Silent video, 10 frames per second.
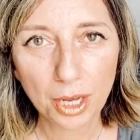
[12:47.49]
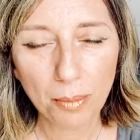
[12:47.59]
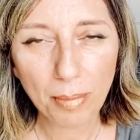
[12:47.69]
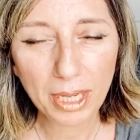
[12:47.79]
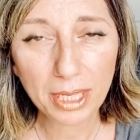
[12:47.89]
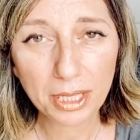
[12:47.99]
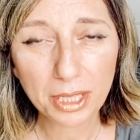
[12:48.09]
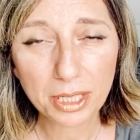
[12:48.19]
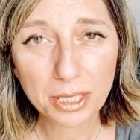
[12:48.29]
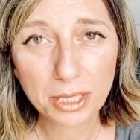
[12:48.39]
making
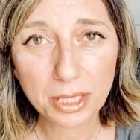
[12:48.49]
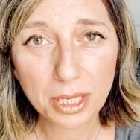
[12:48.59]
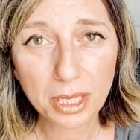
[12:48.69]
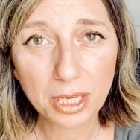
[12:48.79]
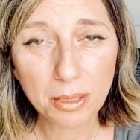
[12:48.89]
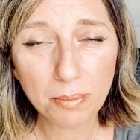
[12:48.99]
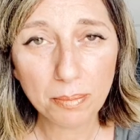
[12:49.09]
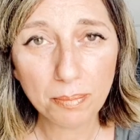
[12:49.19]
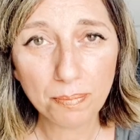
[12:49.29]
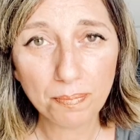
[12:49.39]
things
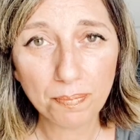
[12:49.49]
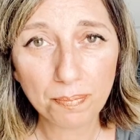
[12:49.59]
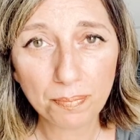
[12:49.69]
seem,